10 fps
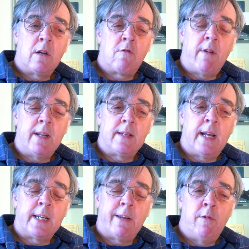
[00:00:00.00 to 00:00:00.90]

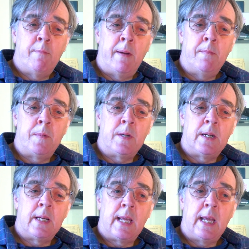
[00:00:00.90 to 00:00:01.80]
Grandad, I
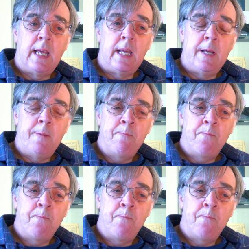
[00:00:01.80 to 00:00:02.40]
remember he